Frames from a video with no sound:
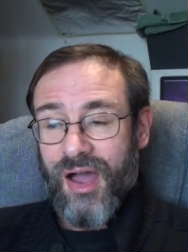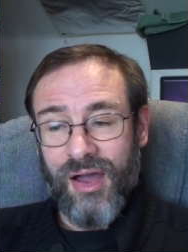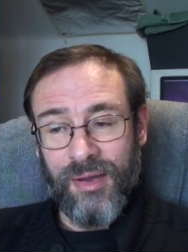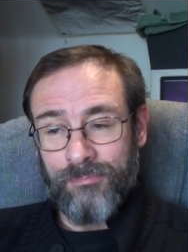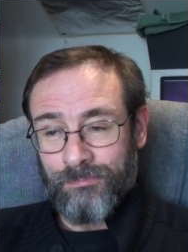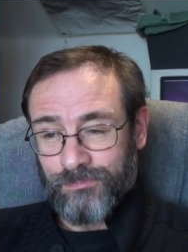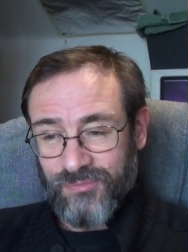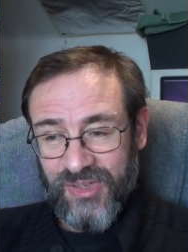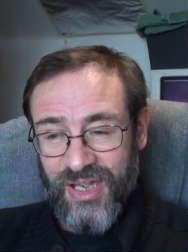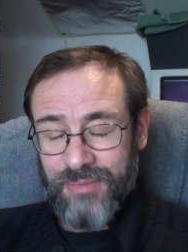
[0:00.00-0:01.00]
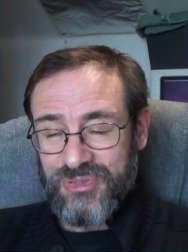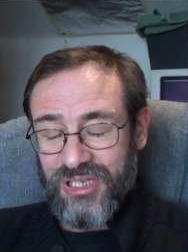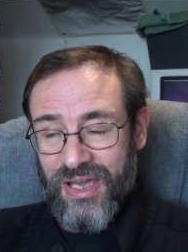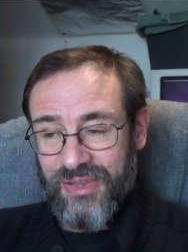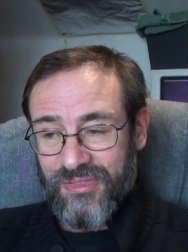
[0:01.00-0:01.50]
Games
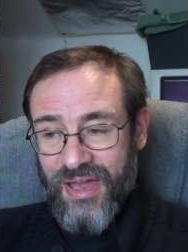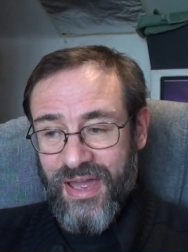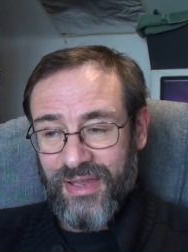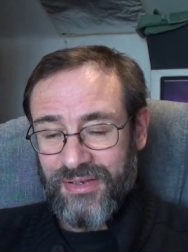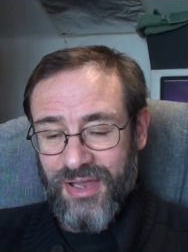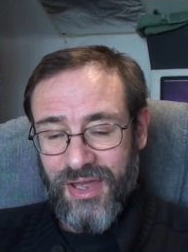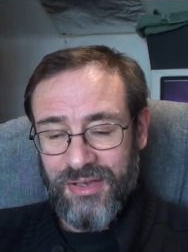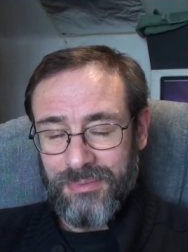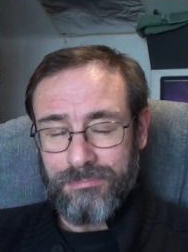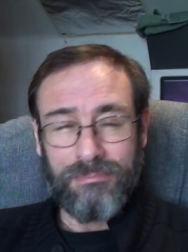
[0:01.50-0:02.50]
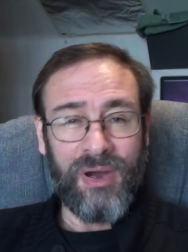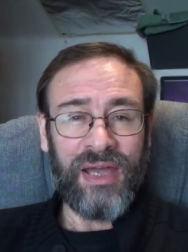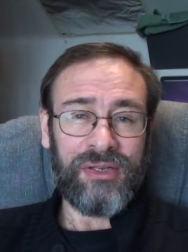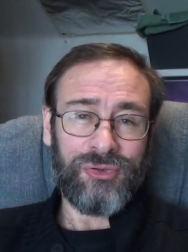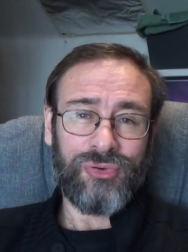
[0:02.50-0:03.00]
like that and
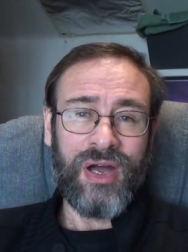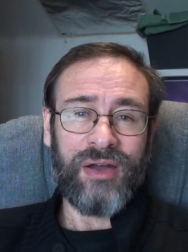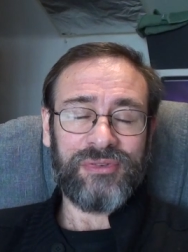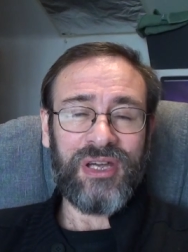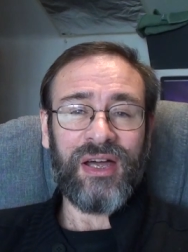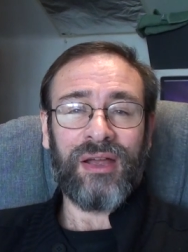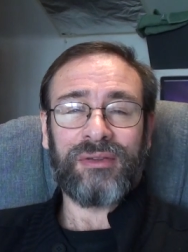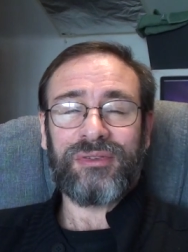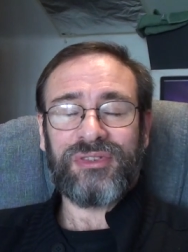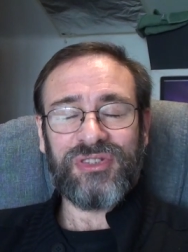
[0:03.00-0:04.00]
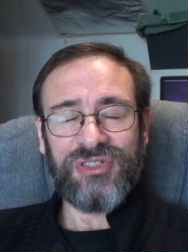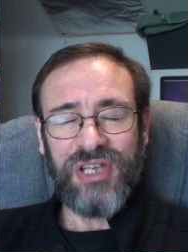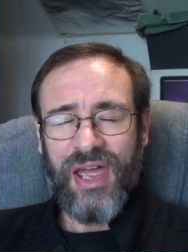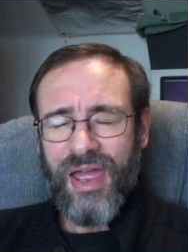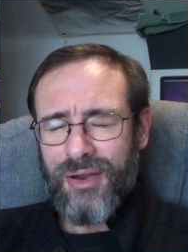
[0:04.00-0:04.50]
Minecraft are
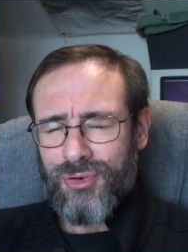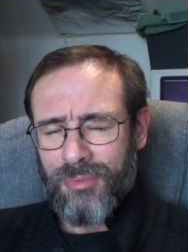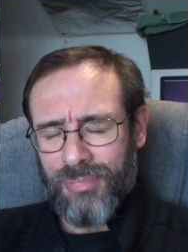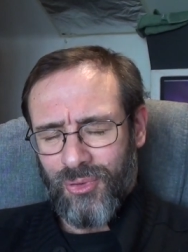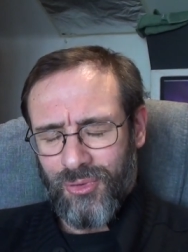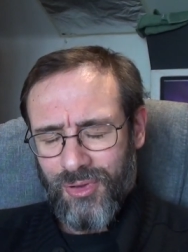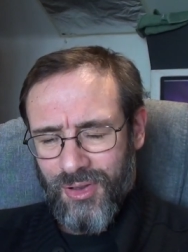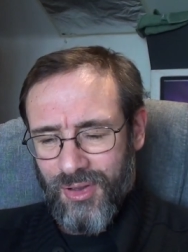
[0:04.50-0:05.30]
terrible